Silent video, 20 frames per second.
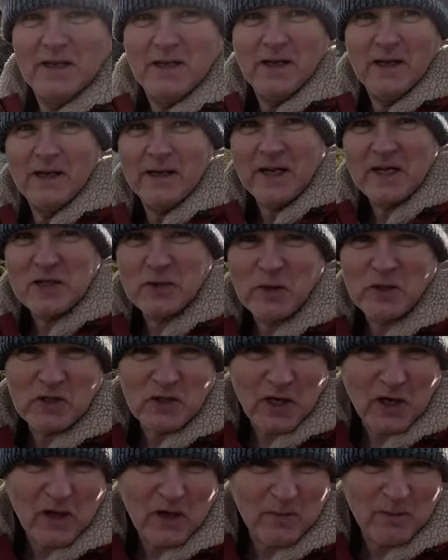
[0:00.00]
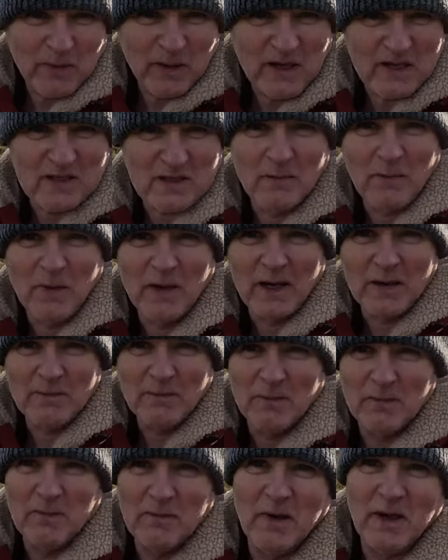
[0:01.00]
Now, that's what you call peace of
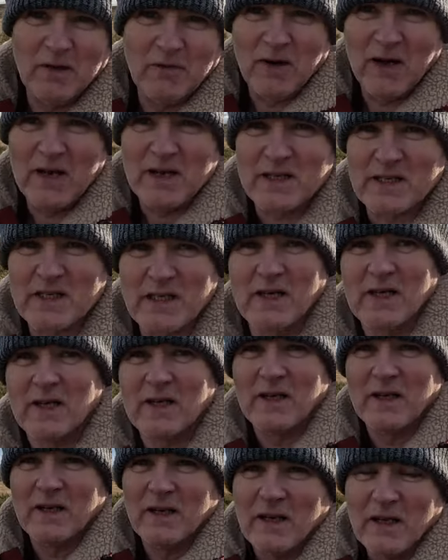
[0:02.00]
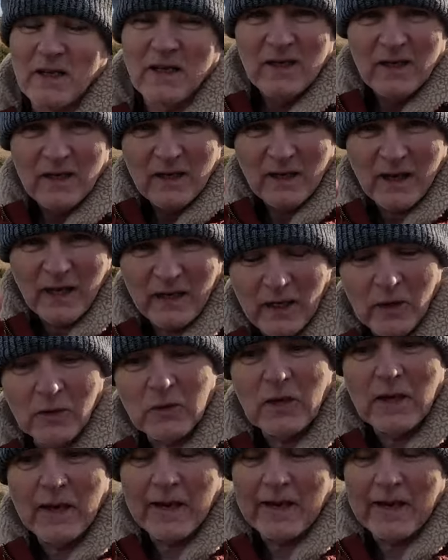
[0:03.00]
mind, my friends. Get out in